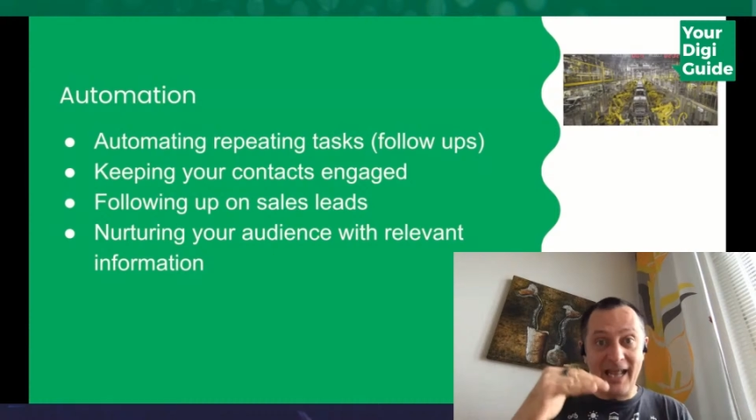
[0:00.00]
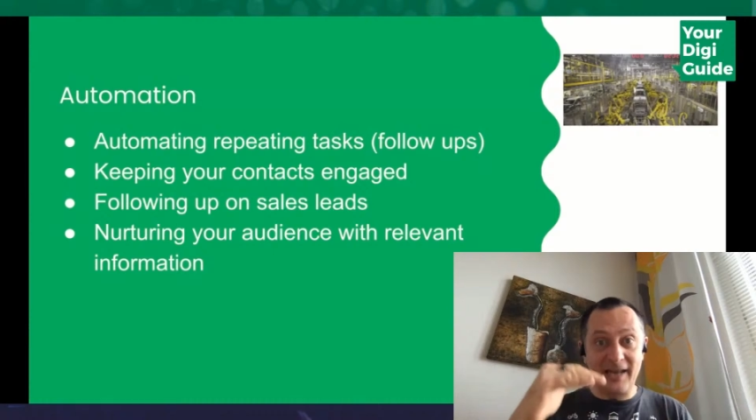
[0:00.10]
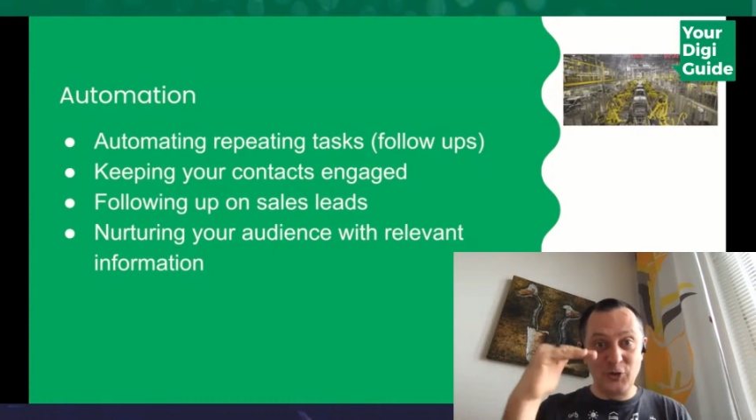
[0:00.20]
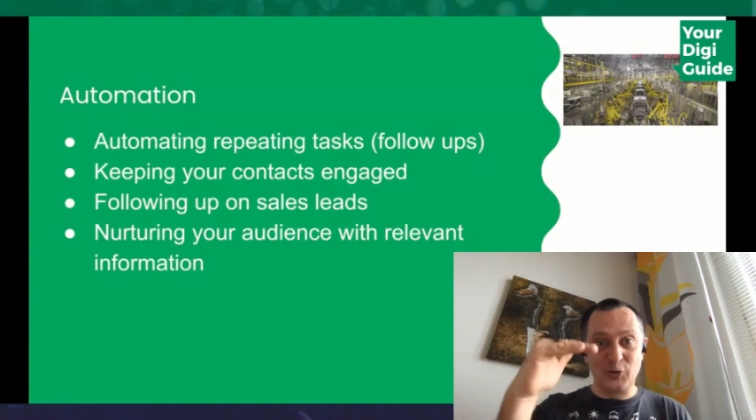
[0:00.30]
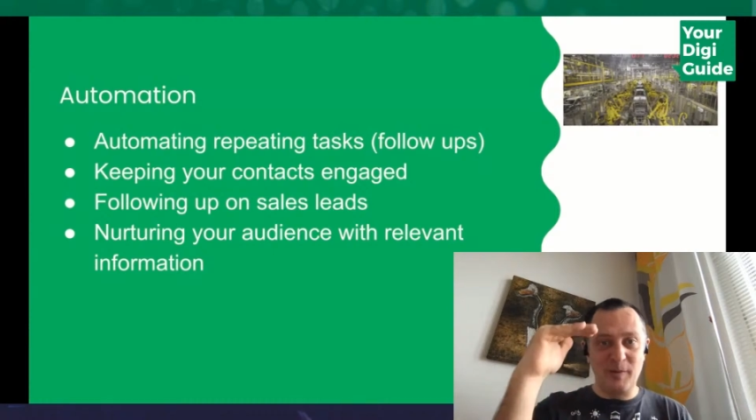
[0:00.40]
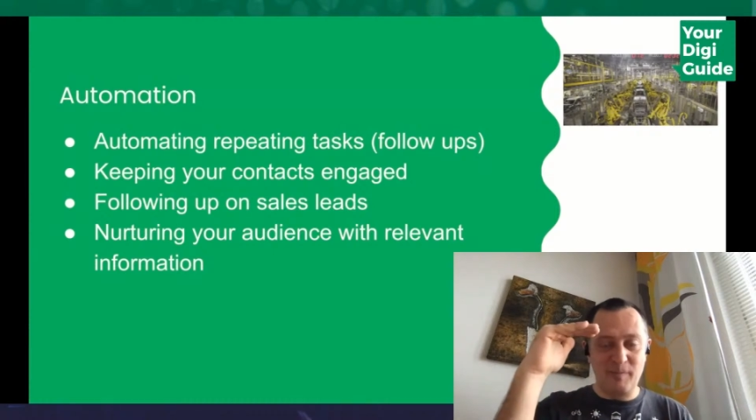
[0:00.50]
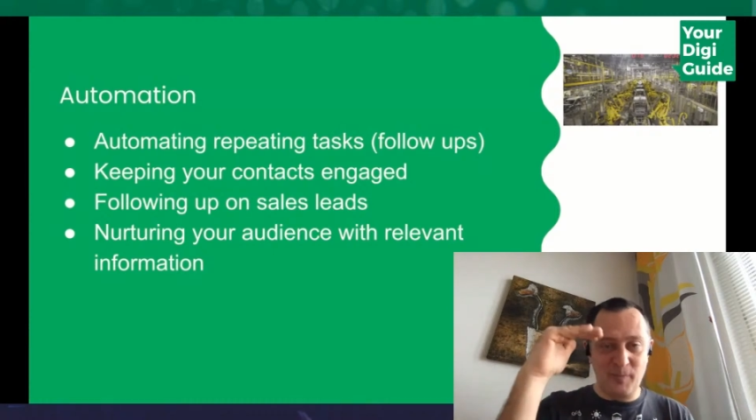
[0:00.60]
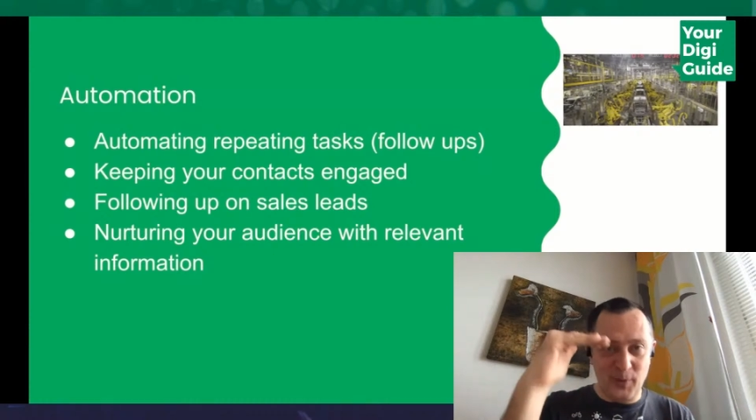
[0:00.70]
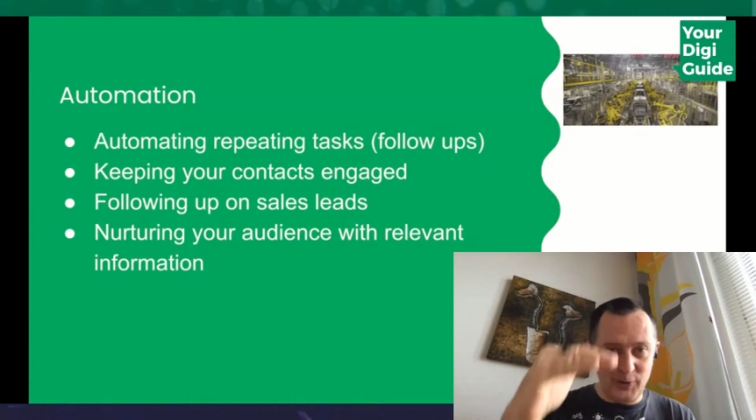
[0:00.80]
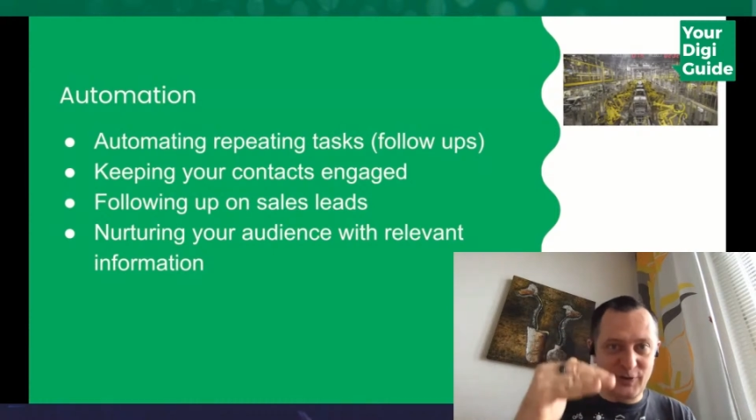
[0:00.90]
again, should be
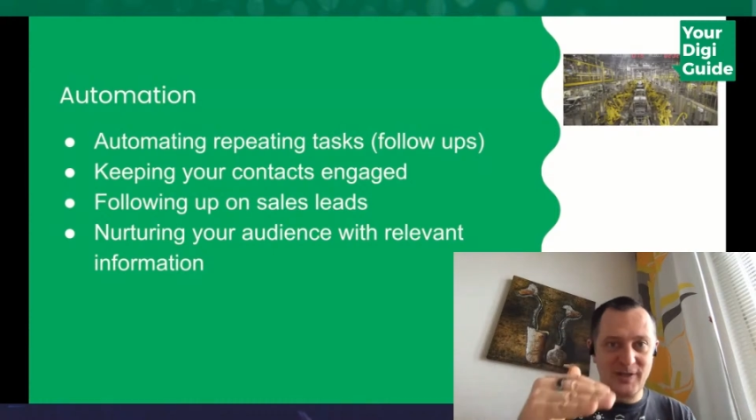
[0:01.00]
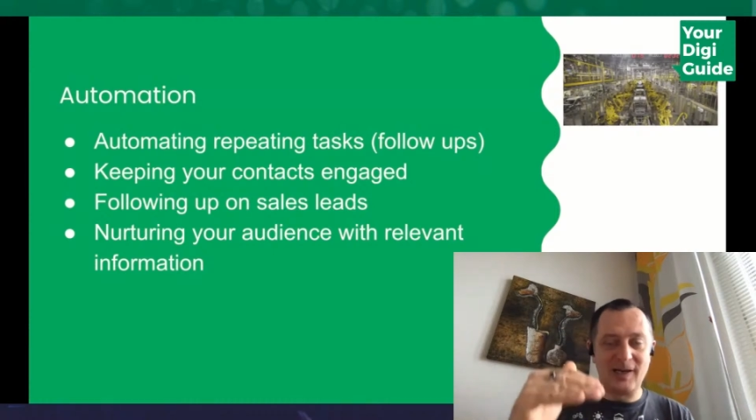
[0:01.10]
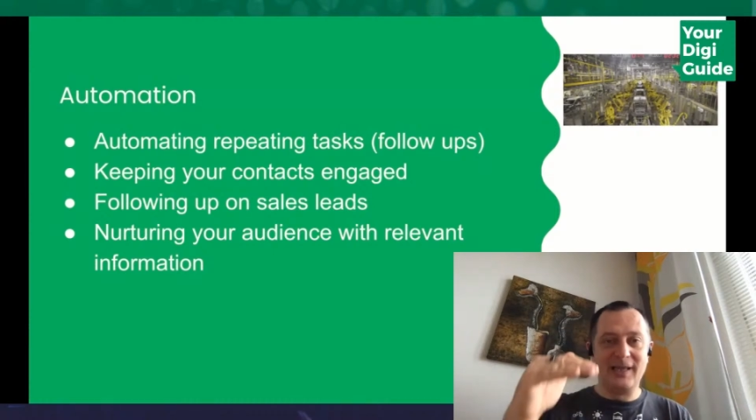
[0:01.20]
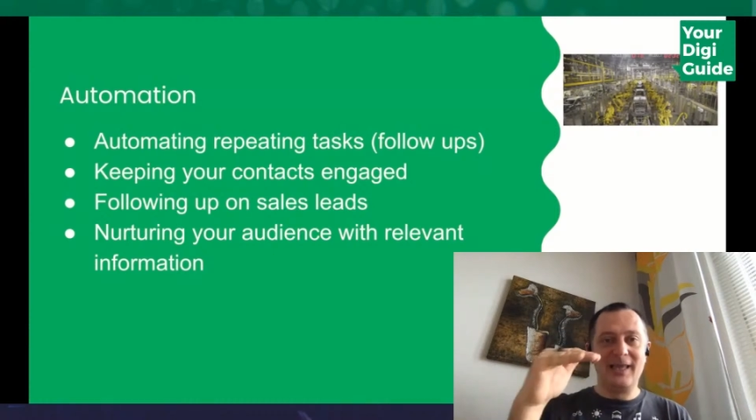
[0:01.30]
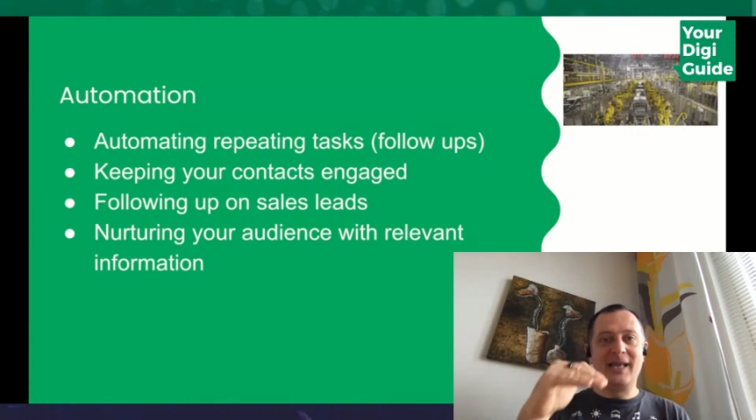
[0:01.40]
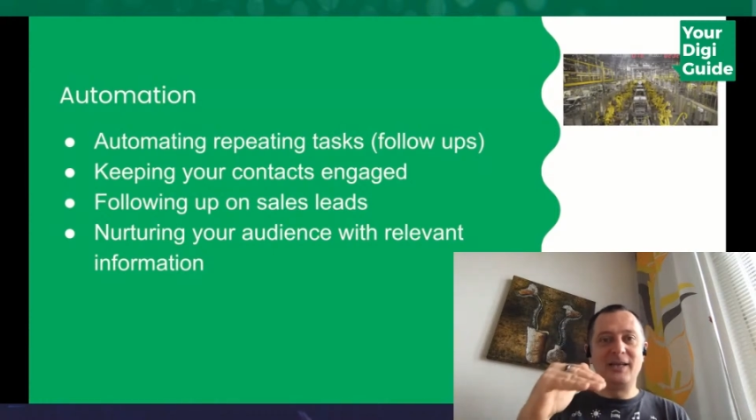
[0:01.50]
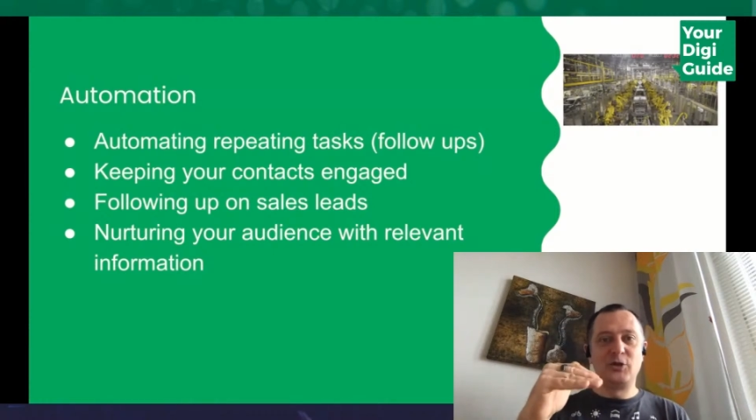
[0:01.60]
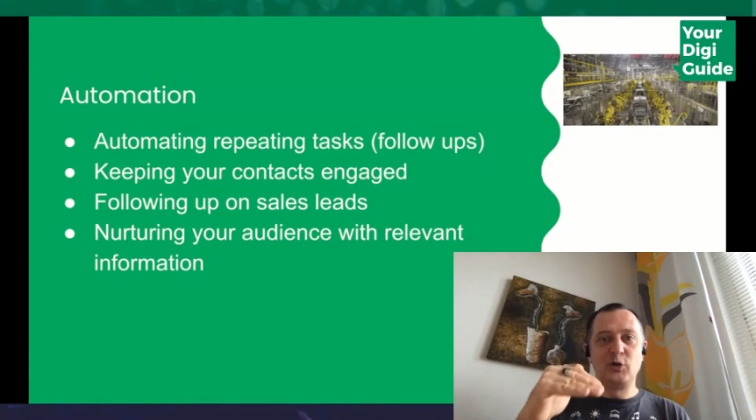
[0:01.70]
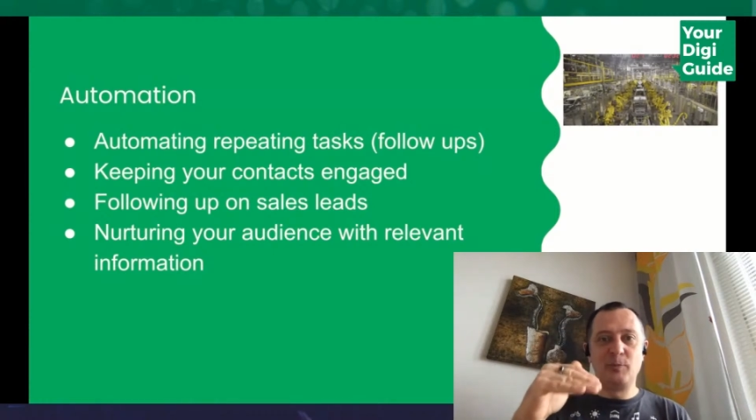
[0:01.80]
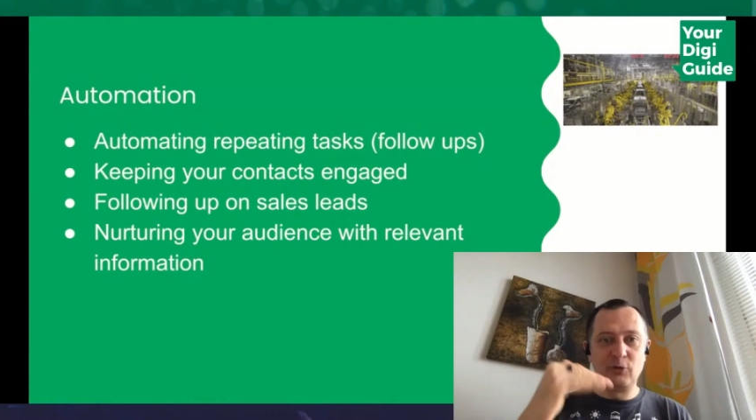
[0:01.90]
personal
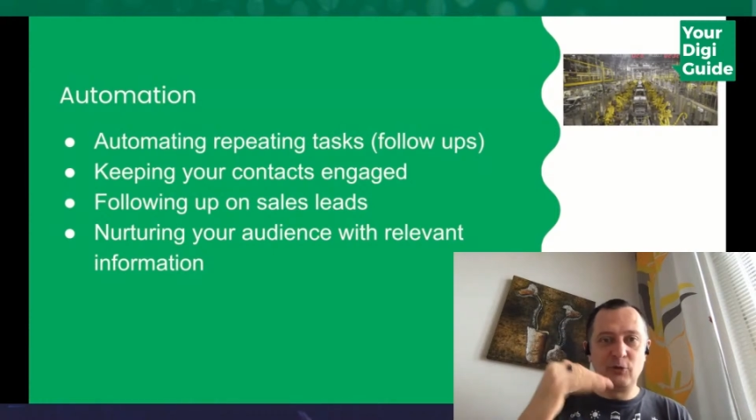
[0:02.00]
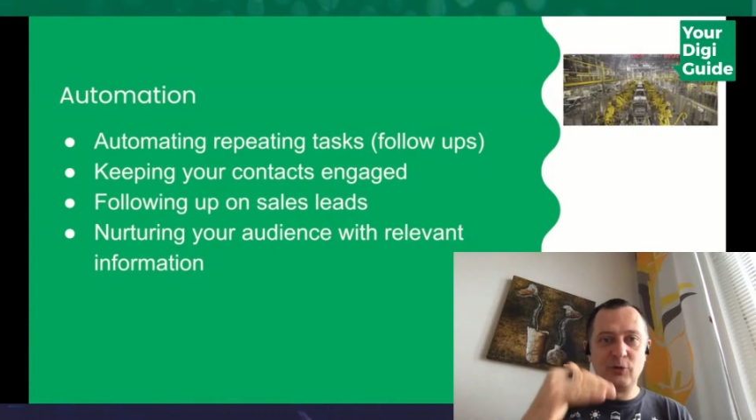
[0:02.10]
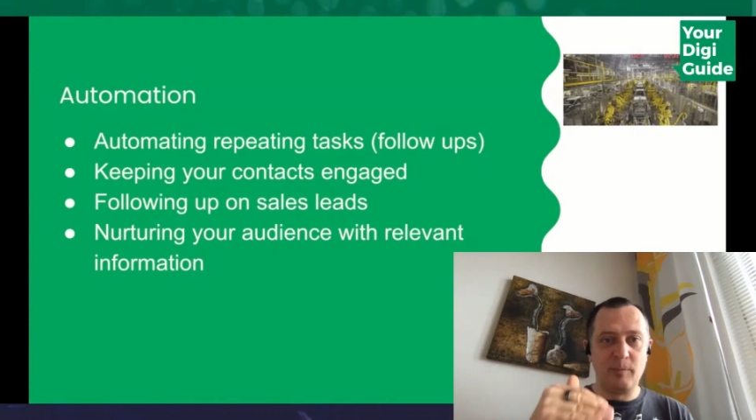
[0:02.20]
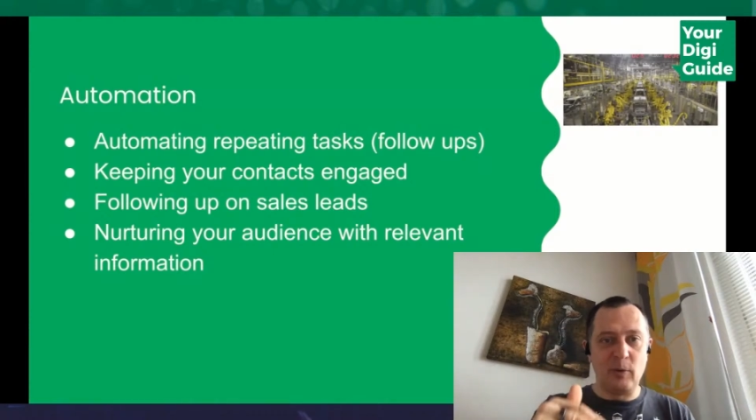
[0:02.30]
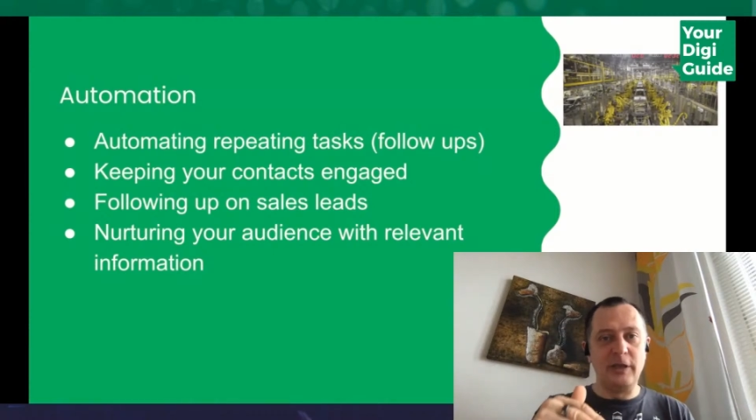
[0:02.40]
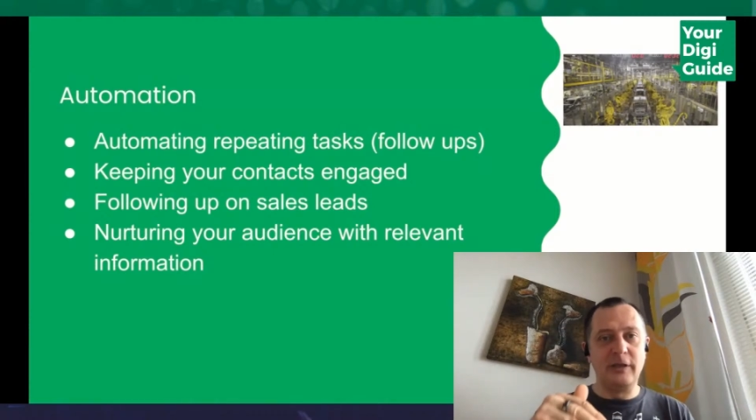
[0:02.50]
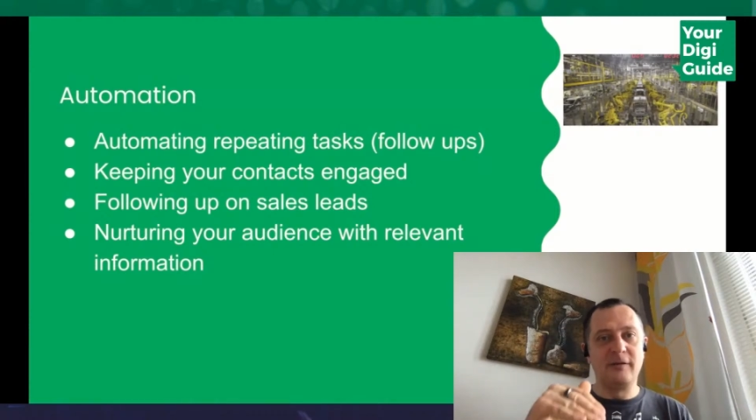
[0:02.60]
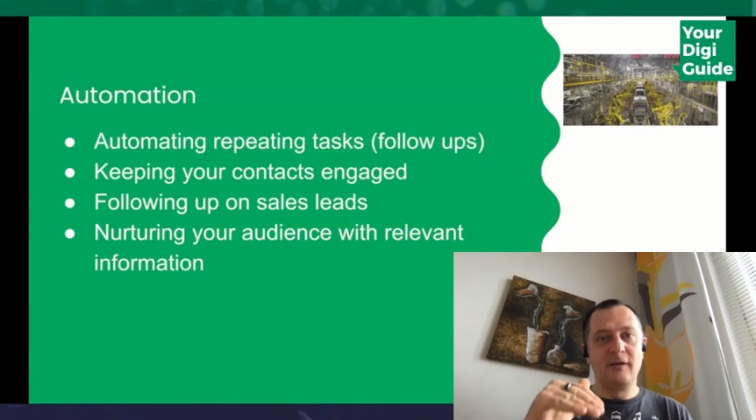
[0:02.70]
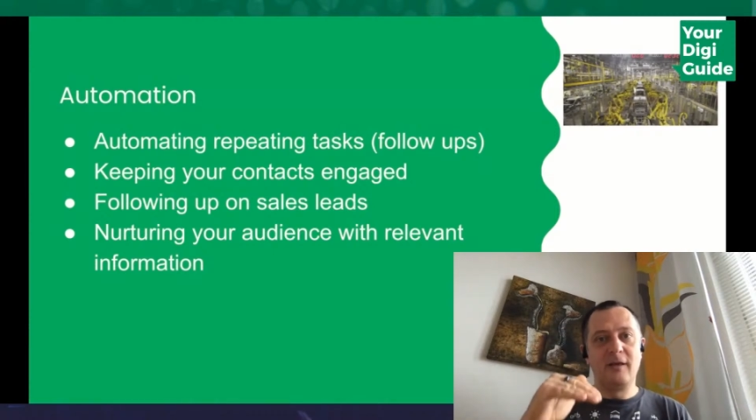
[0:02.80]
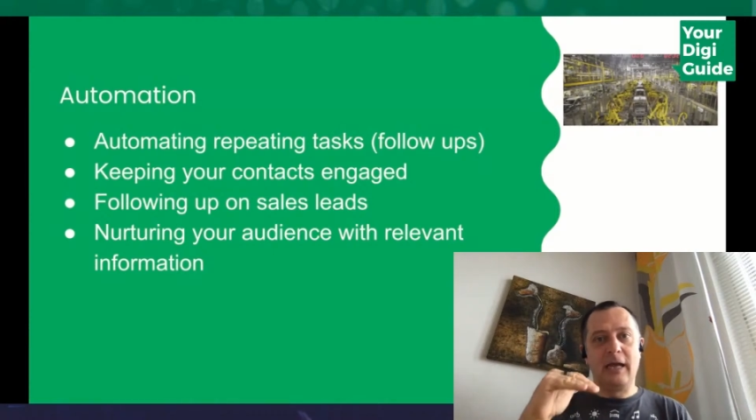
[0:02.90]
and should be to the point